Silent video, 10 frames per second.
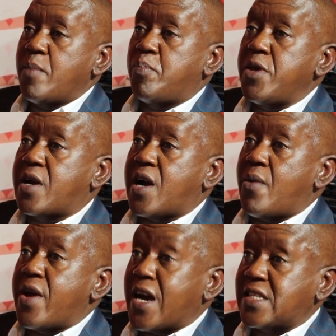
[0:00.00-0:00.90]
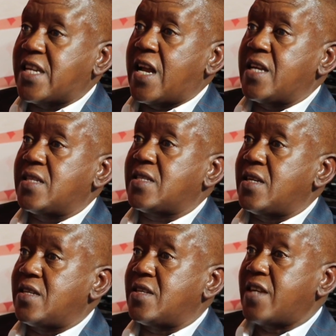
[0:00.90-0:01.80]
pick our young talents
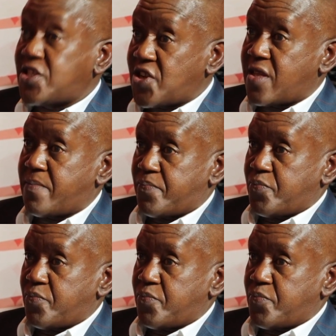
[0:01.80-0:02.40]
and nurture them.